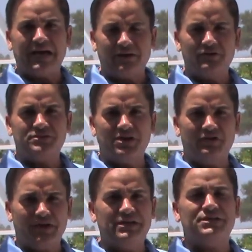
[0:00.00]
that
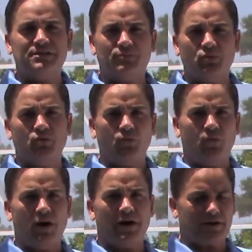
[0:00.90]
ozone into the pool
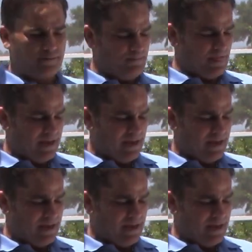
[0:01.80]
water,